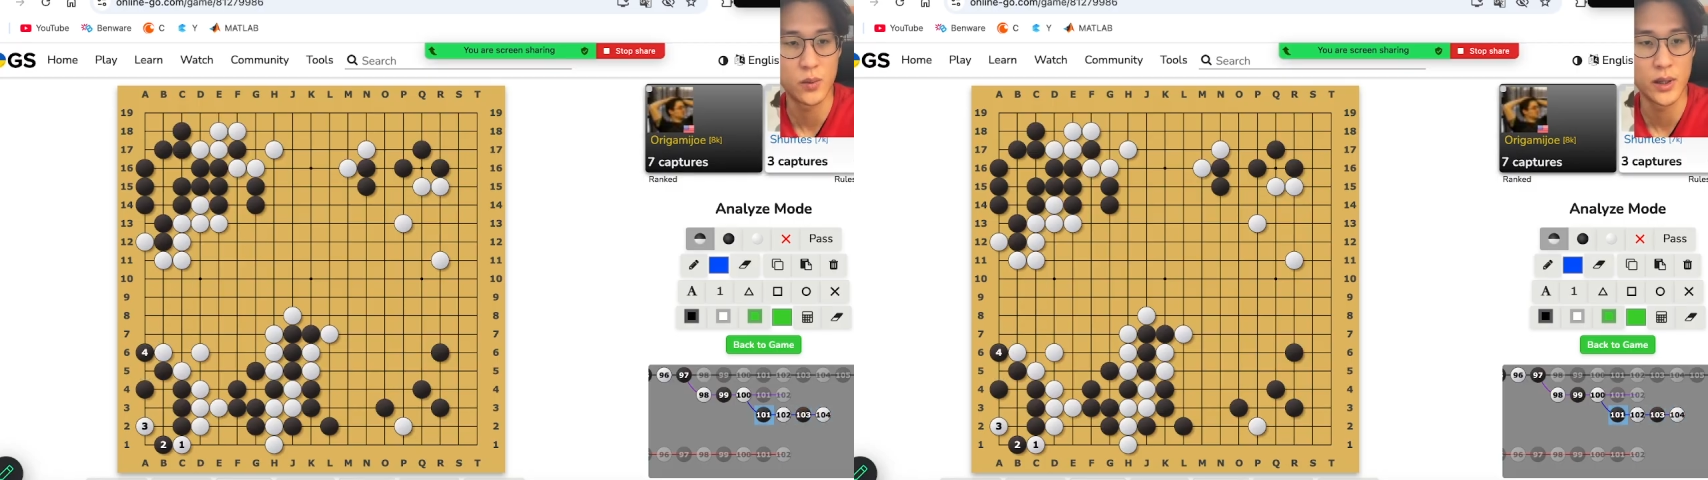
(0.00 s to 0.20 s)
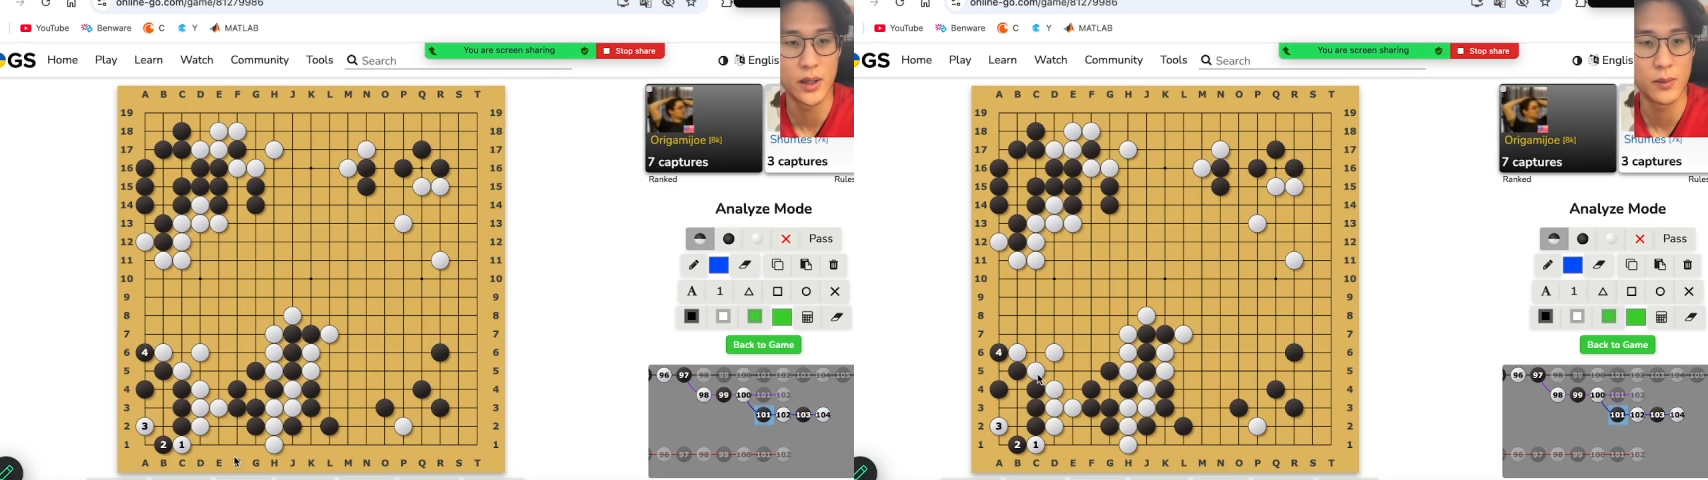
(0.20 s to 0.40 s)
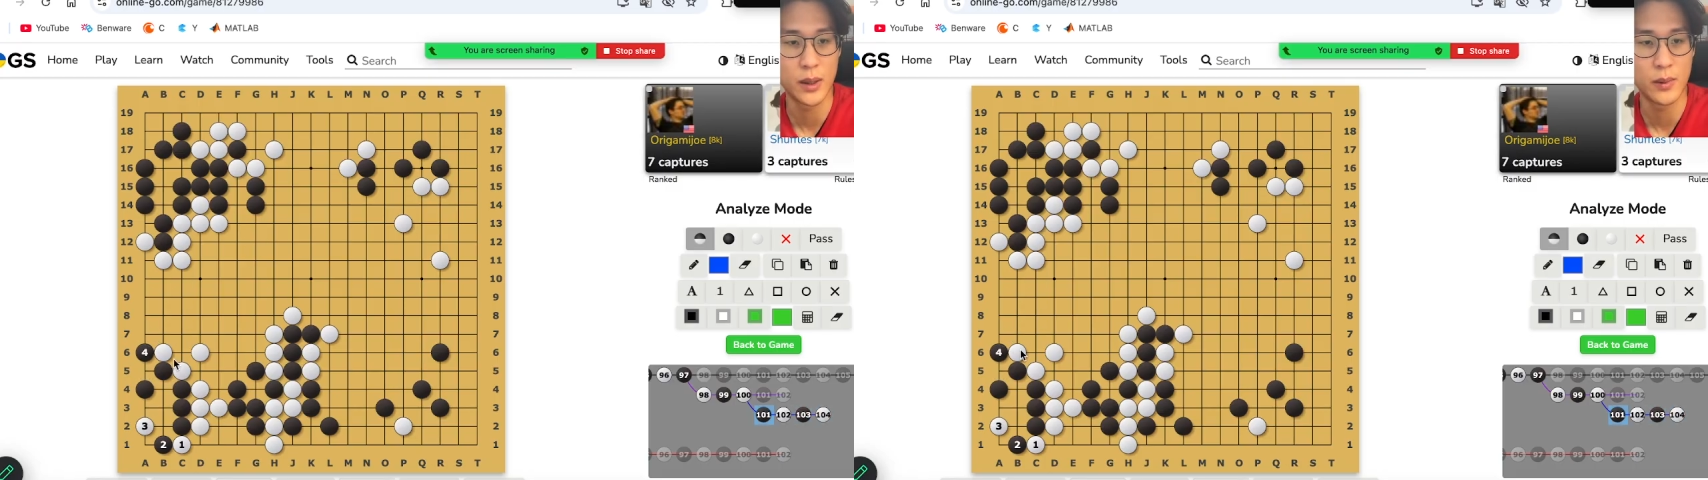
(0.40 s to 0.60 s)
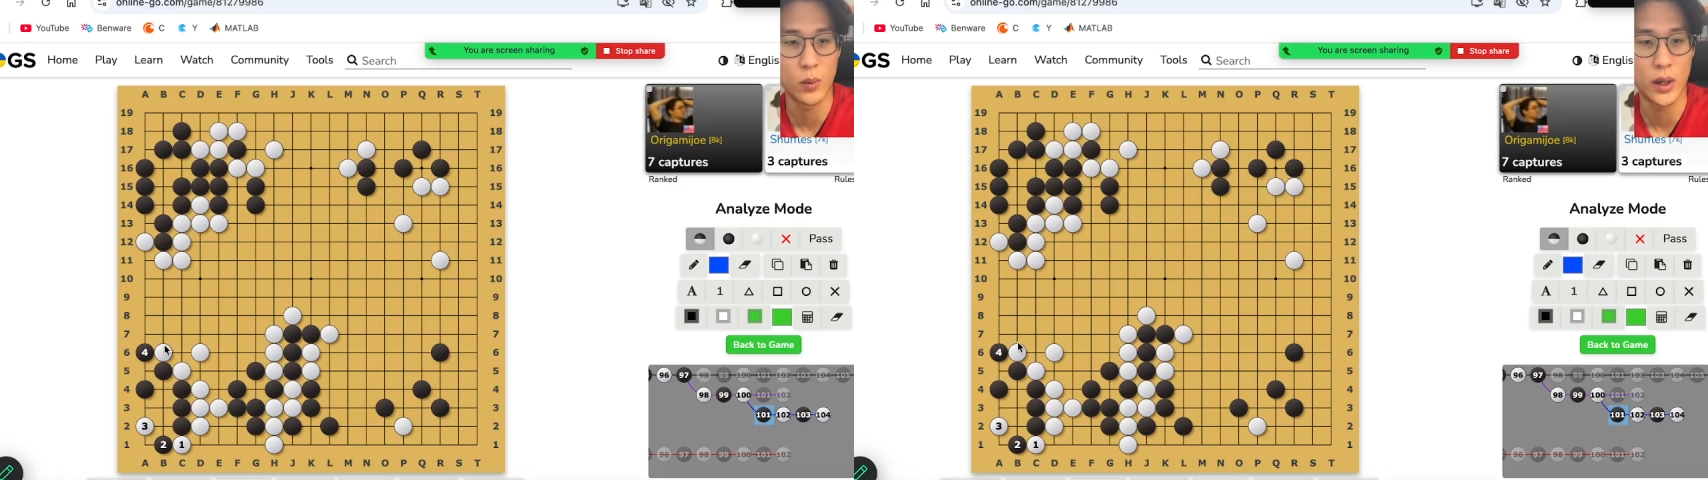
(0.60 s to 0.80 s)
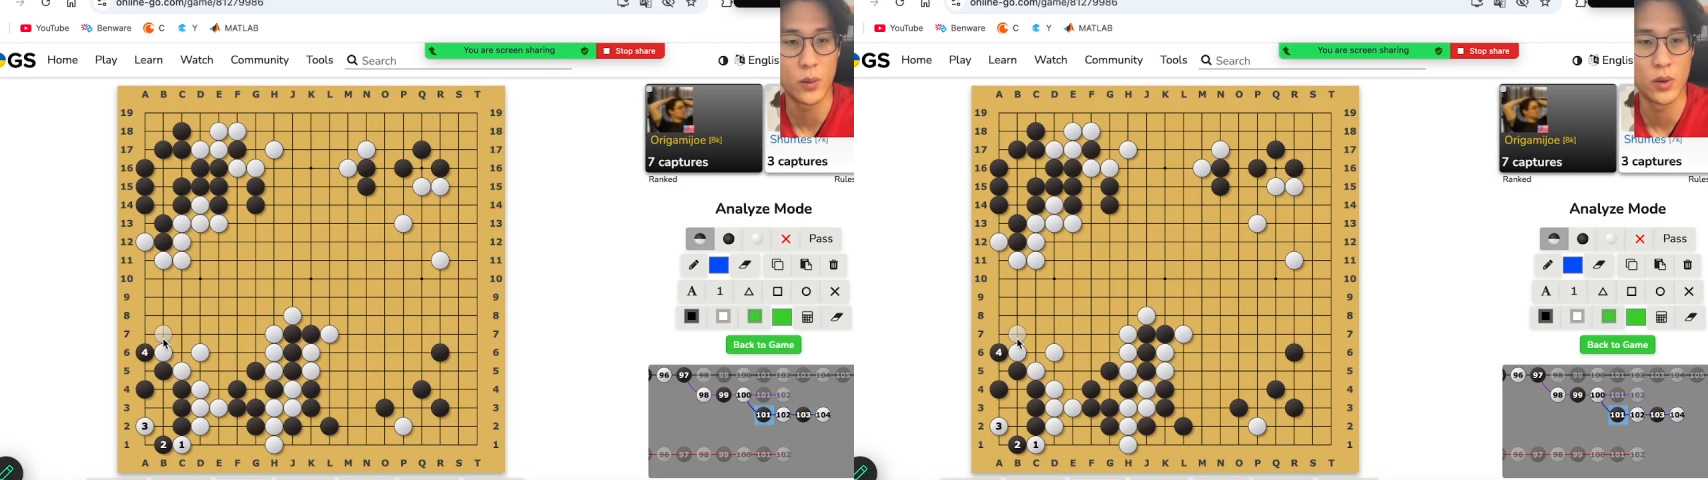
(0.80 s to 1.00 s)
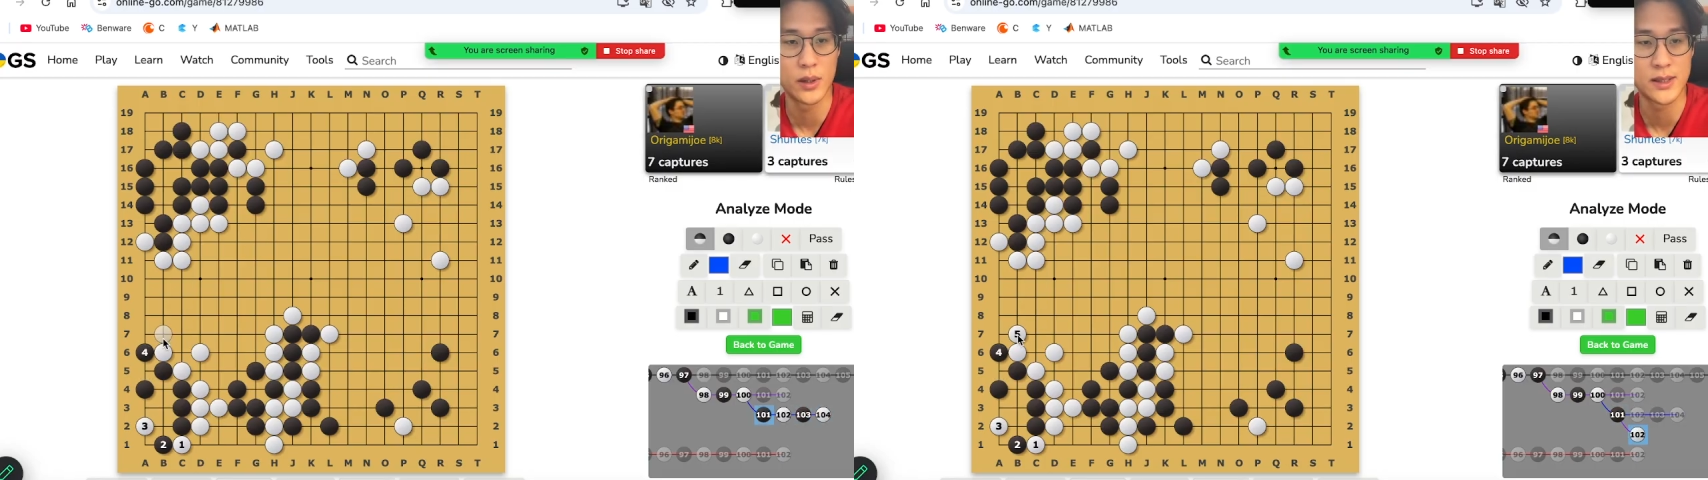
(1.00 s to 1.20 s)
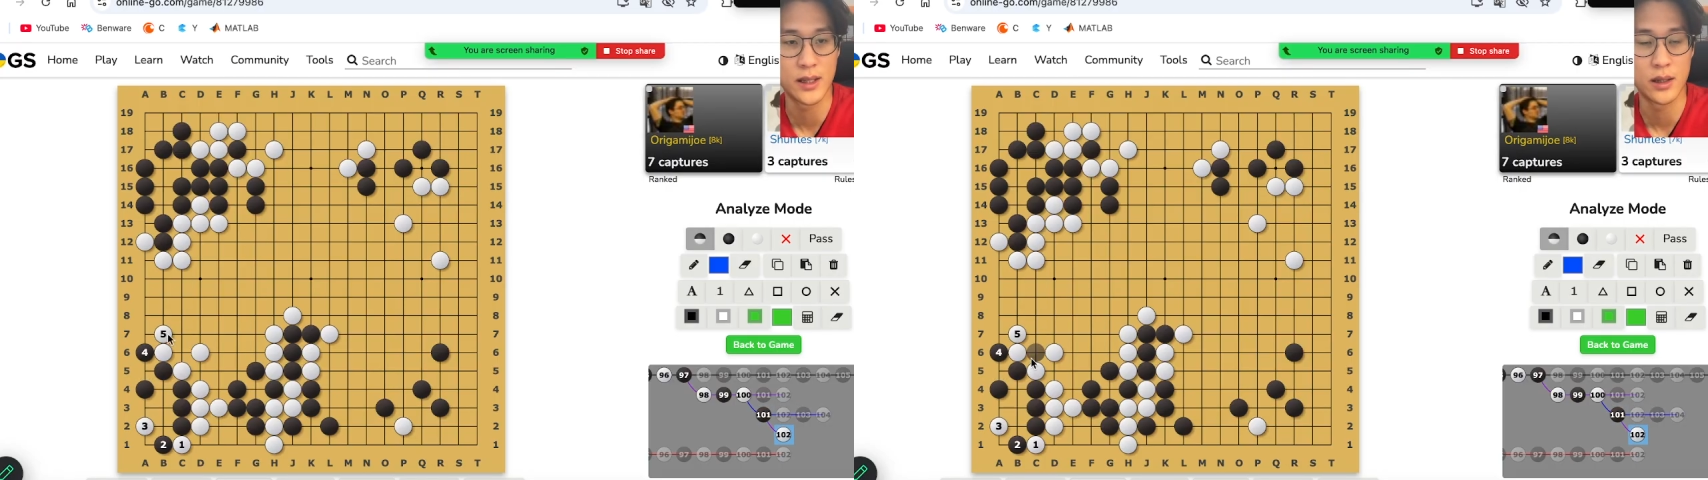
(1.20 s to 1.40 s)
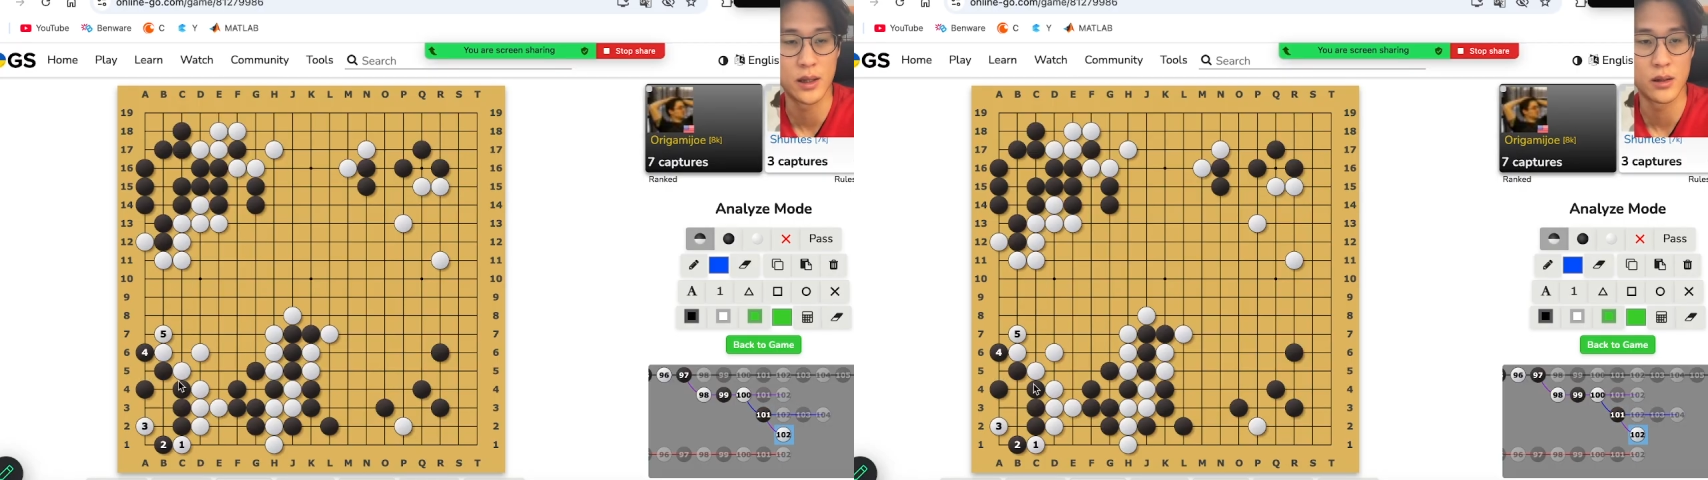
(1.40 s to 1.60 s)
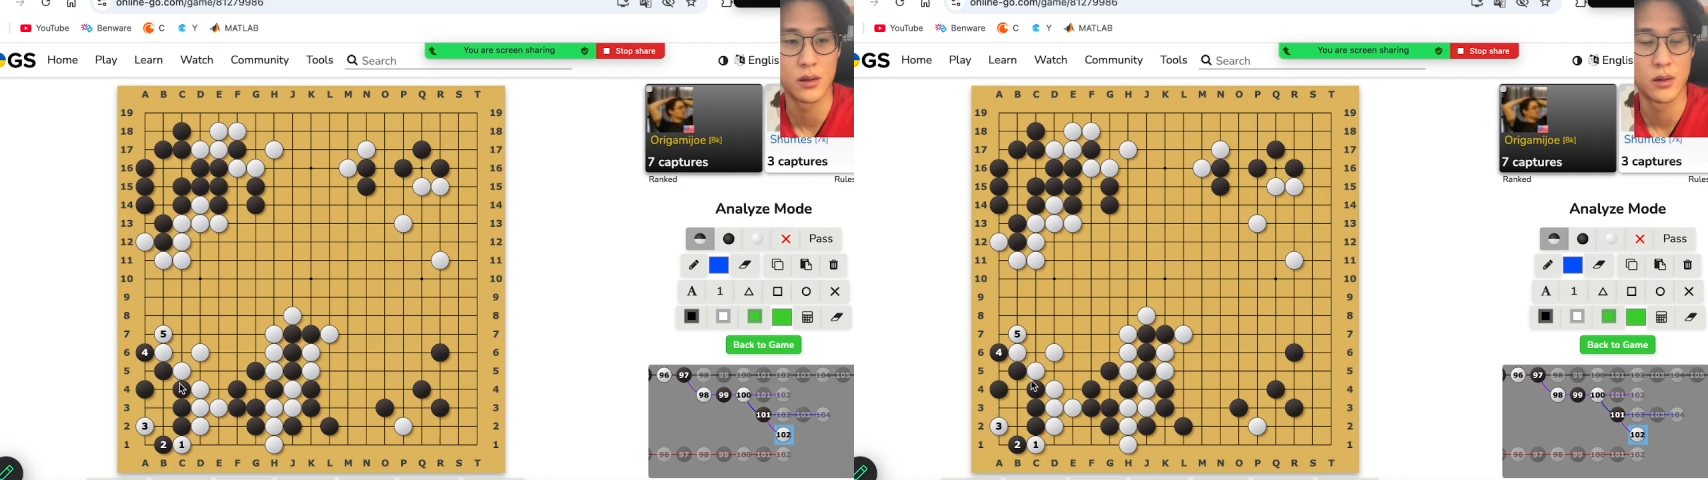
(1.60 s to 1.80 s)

maybe white will extend here.